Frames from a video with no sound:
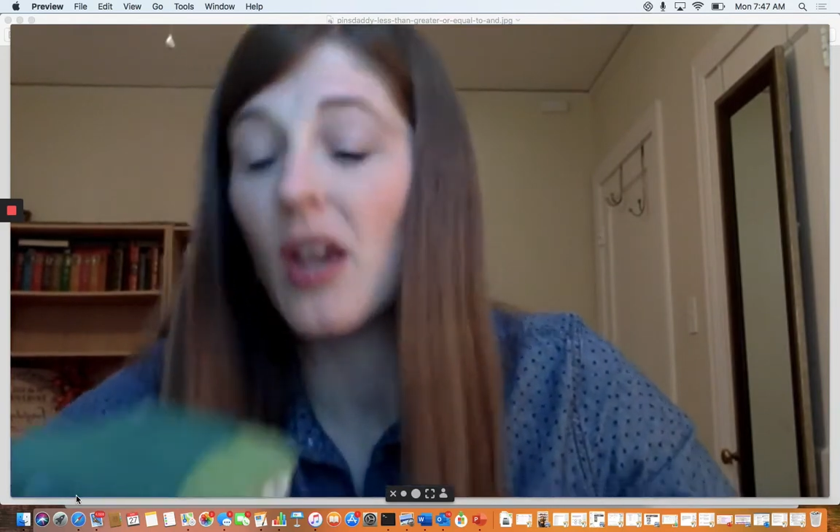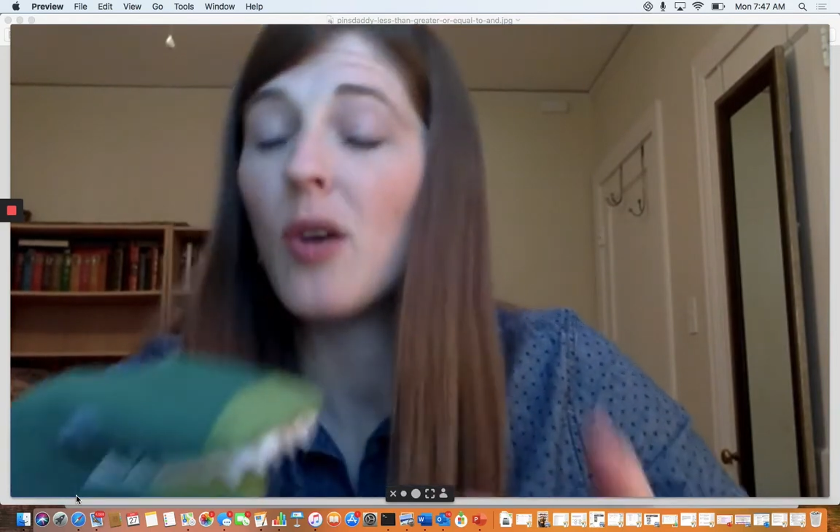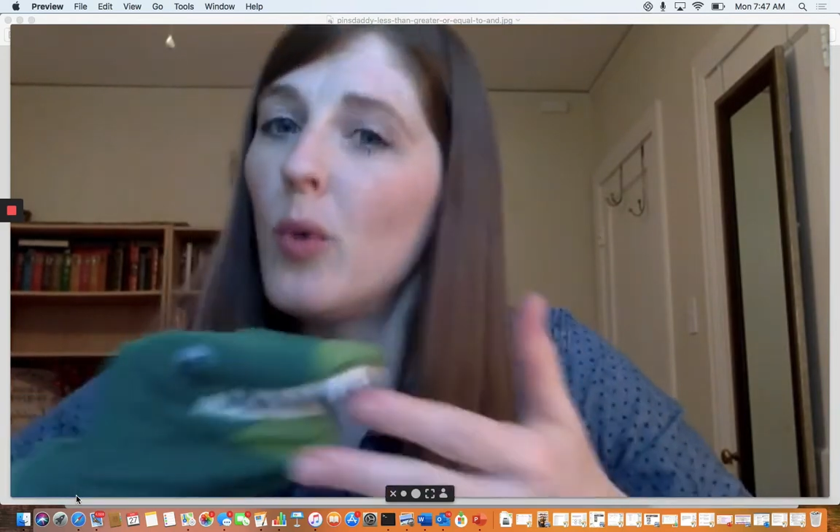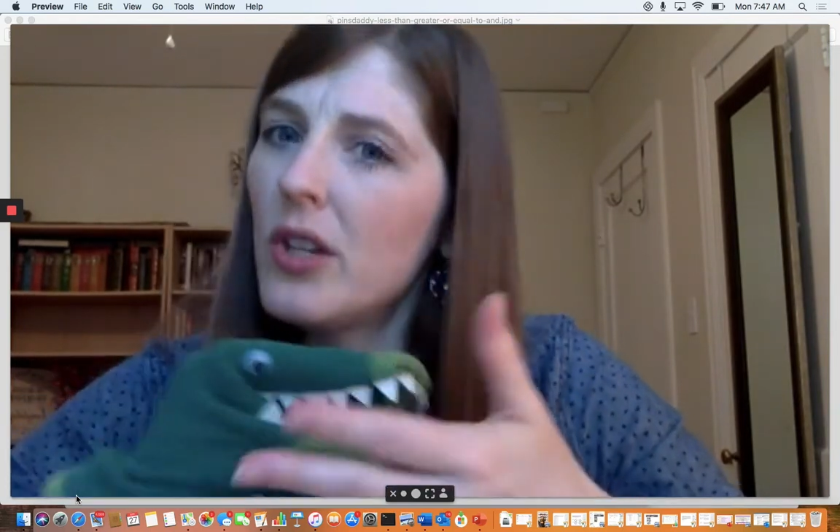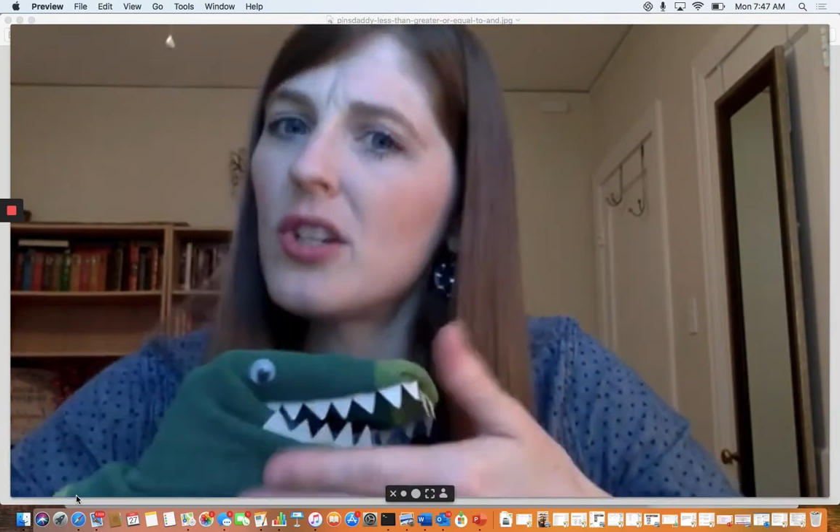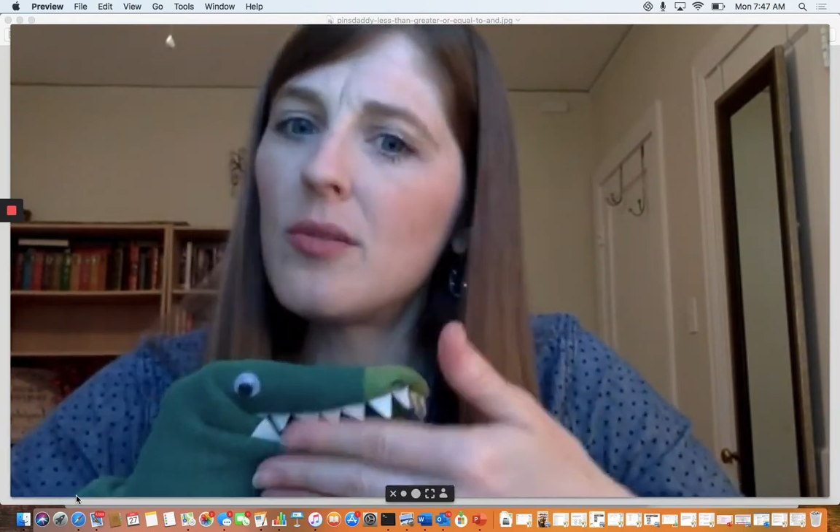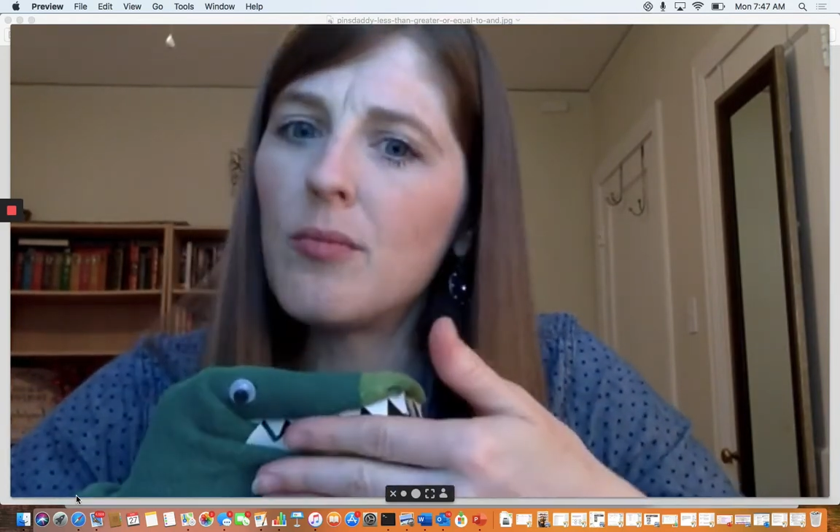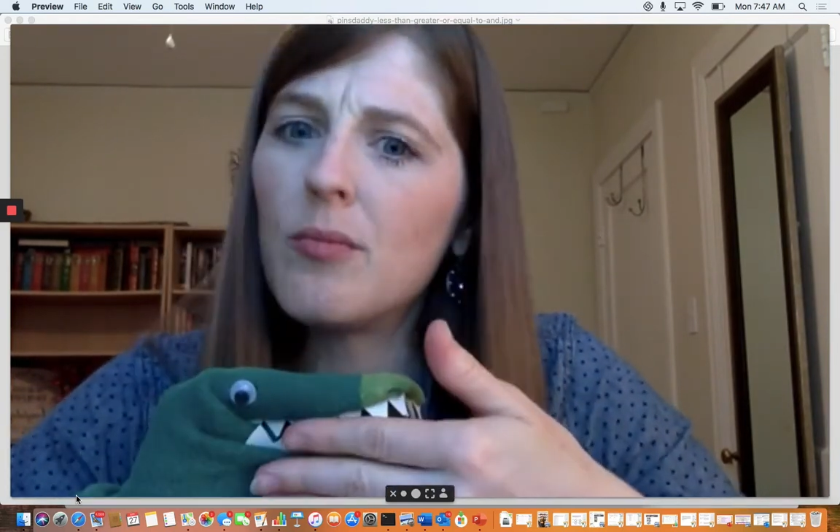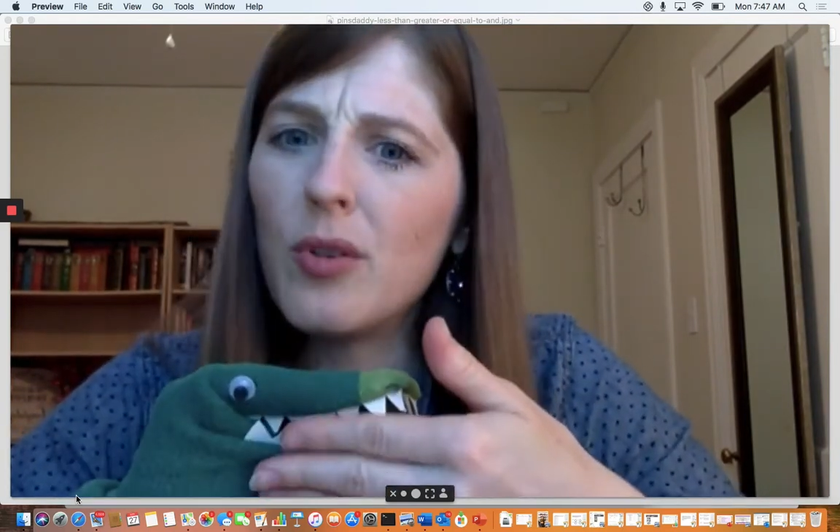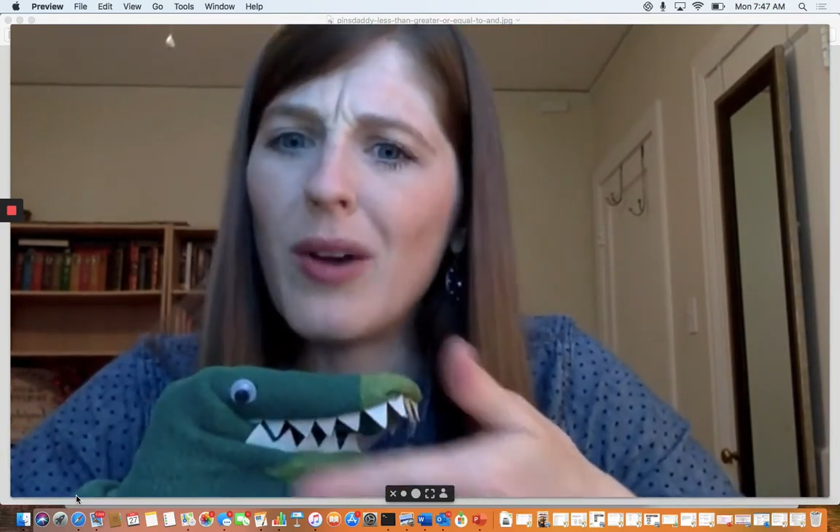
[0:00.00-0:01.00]
We just
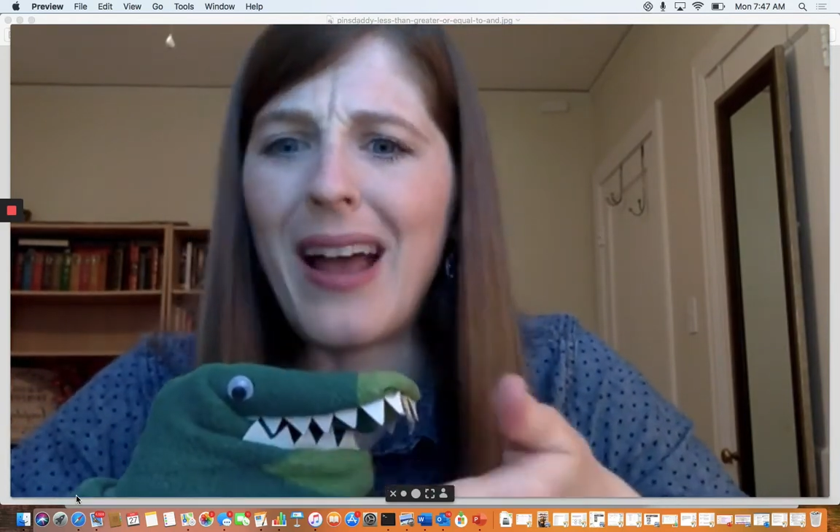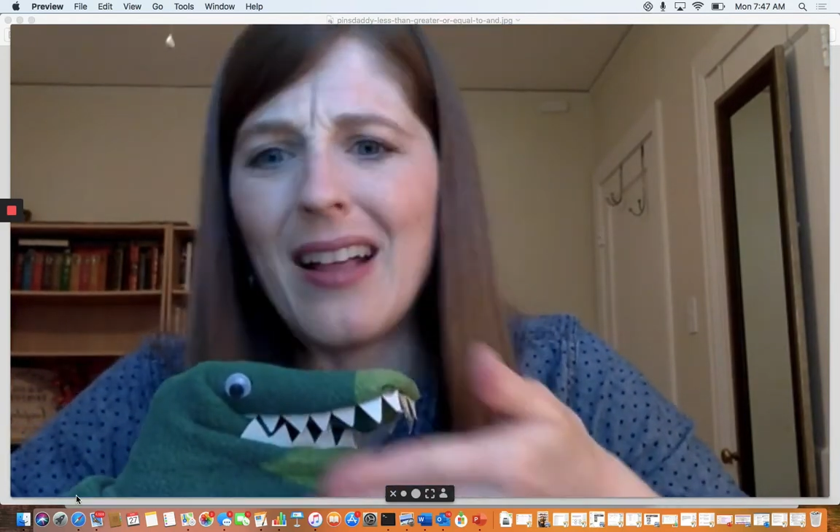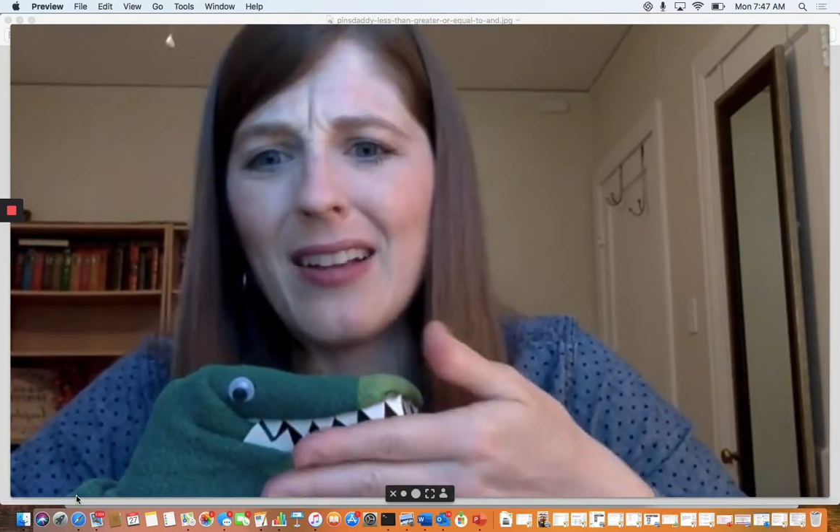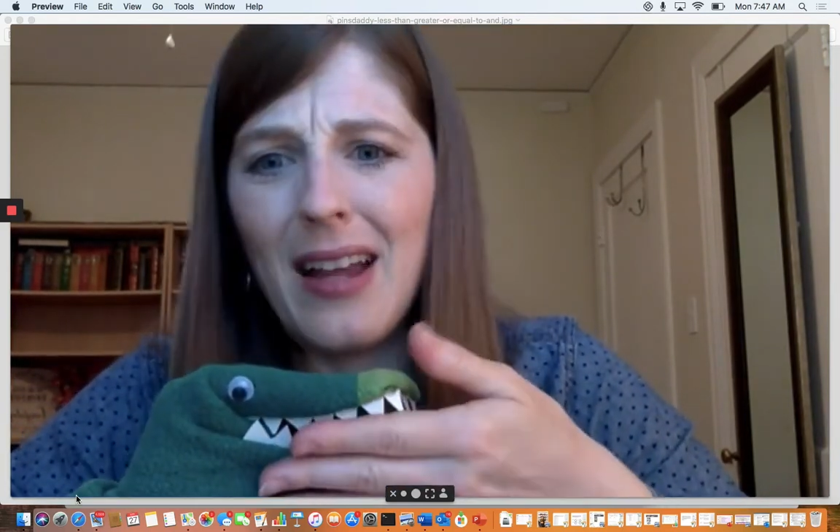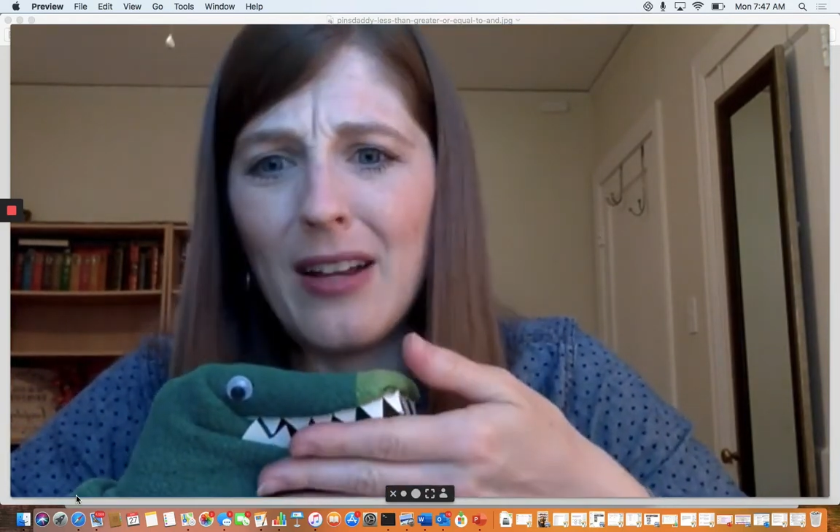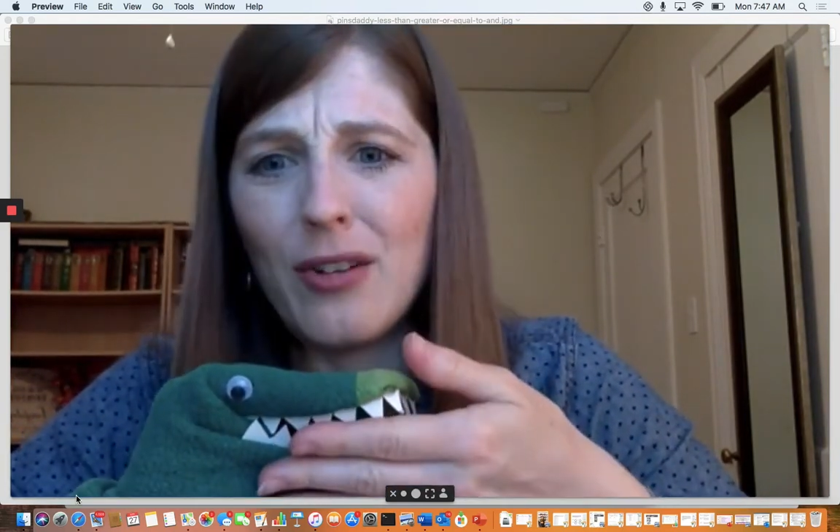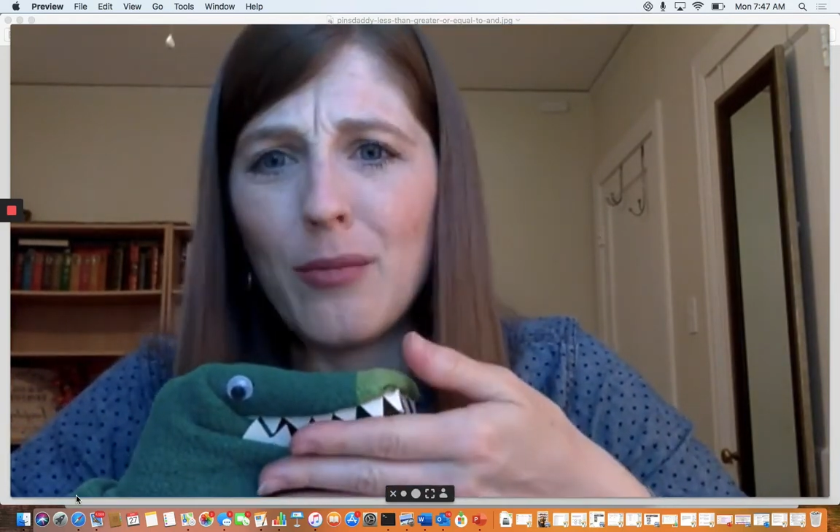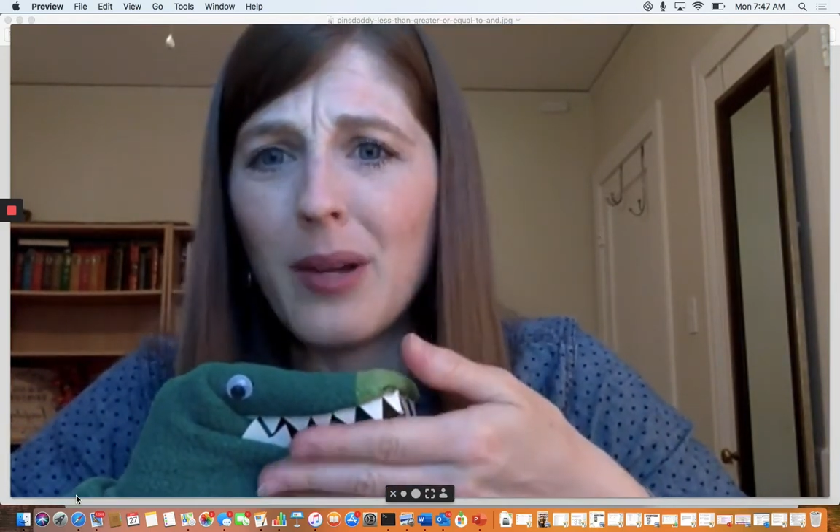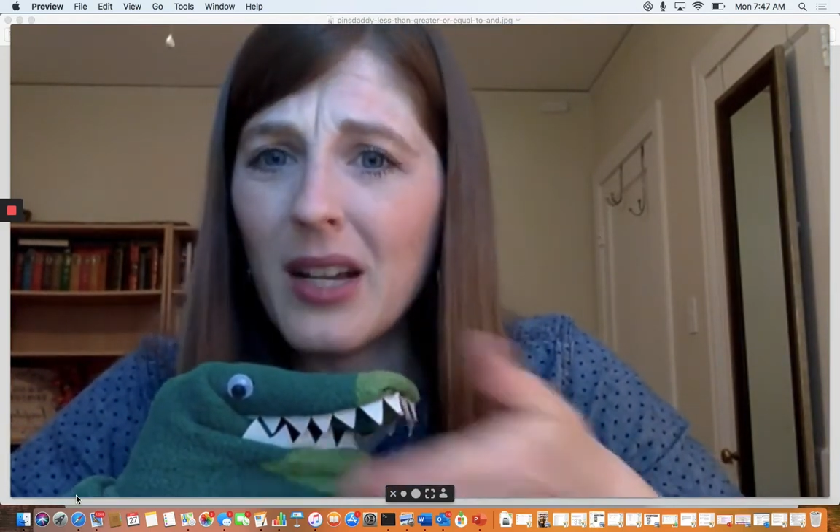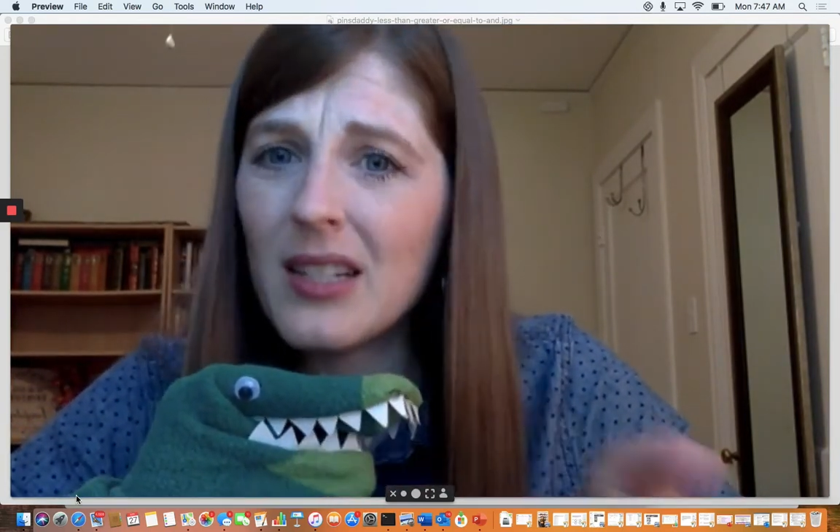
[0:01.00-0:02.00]
do an alligator because